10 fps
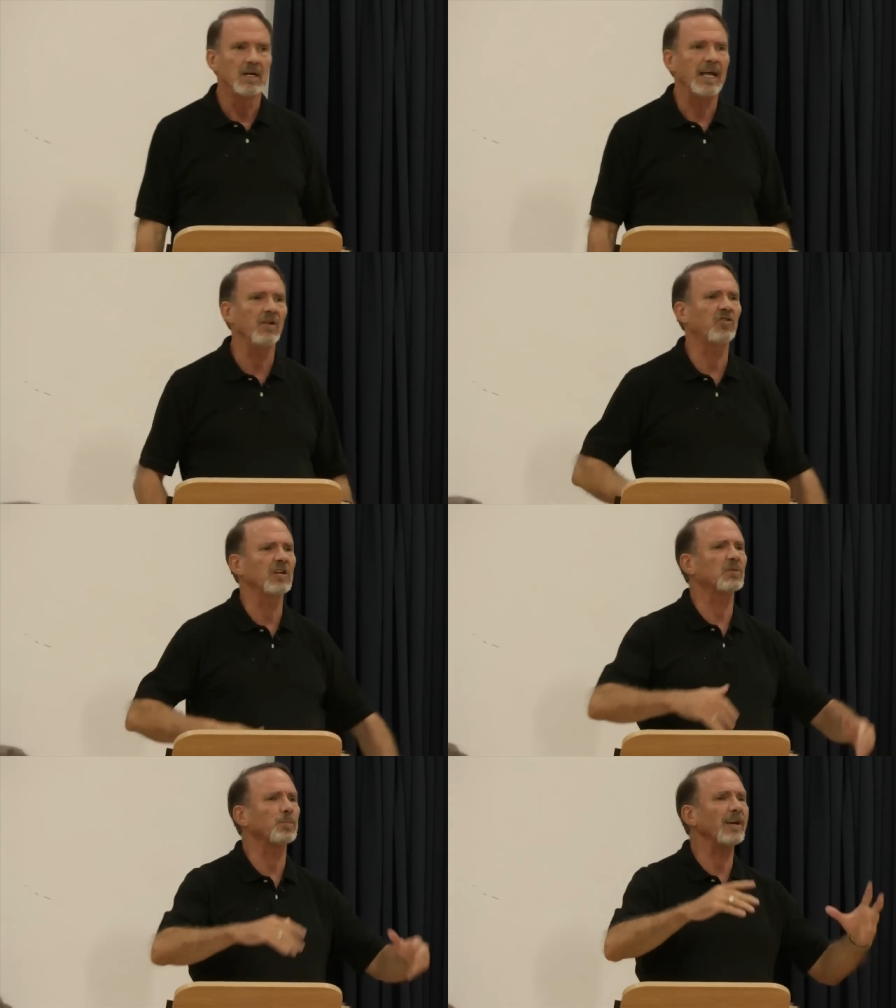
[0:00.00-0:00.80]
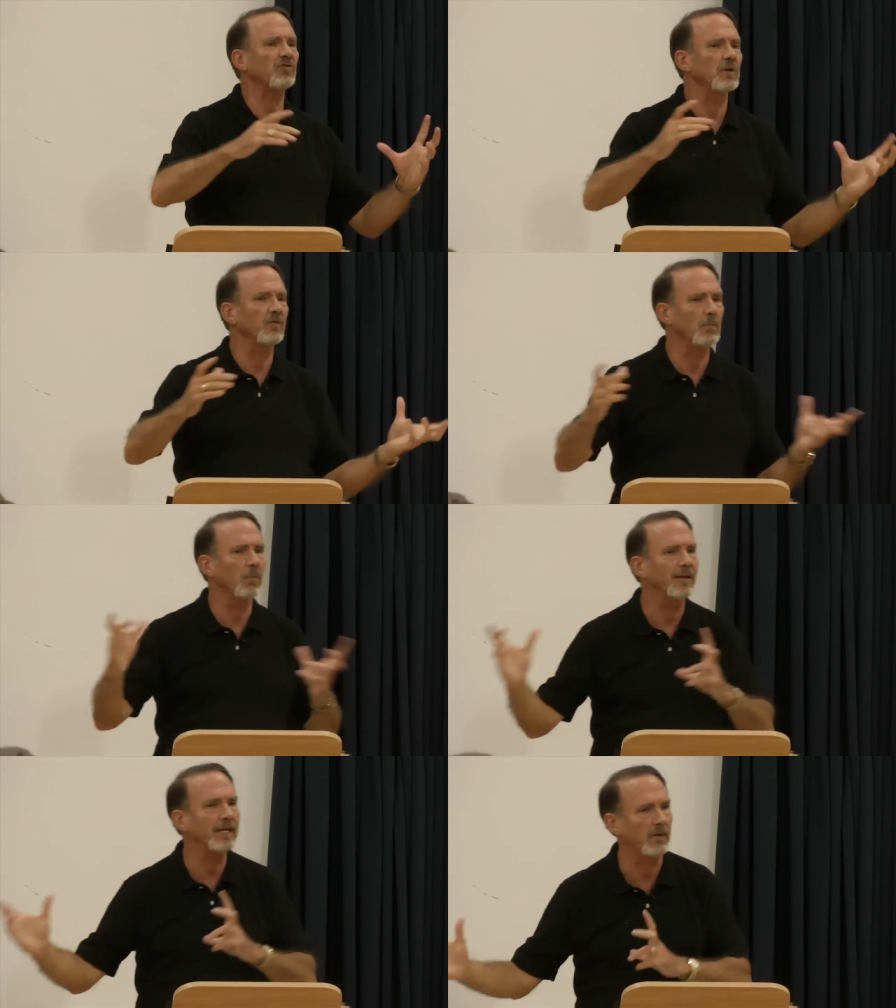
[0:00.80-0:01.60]
And it's an expression of
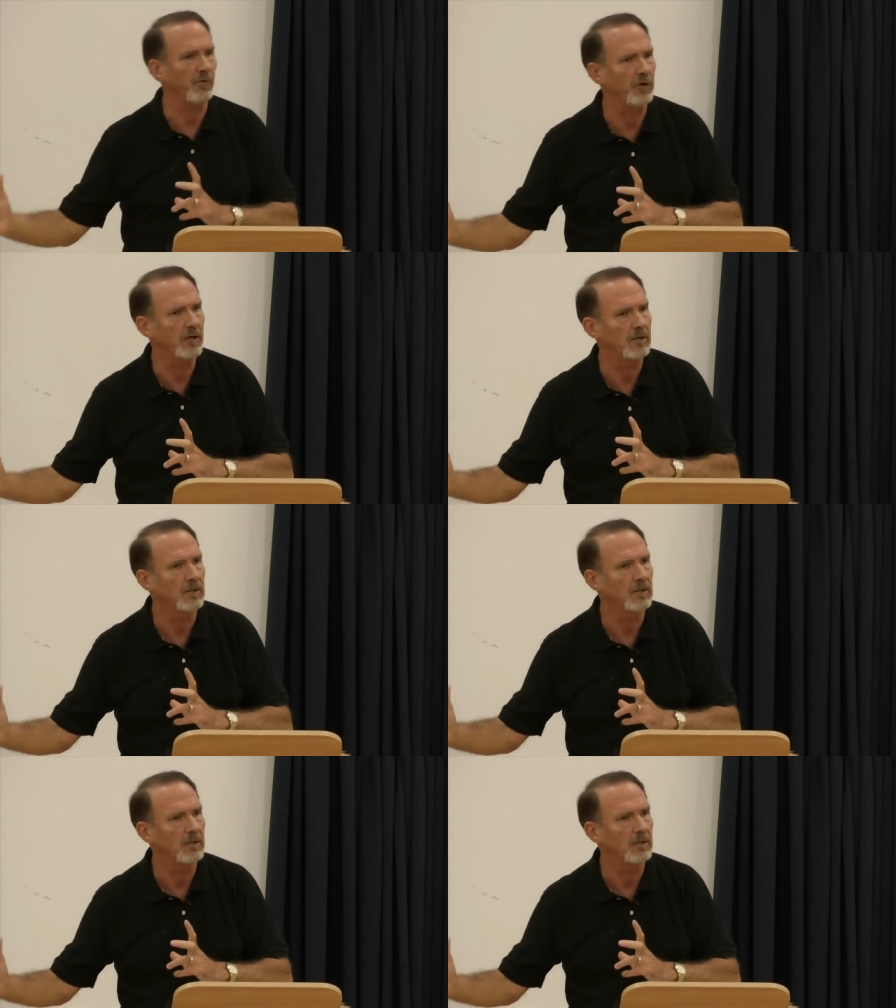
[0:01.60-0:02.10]
unbelief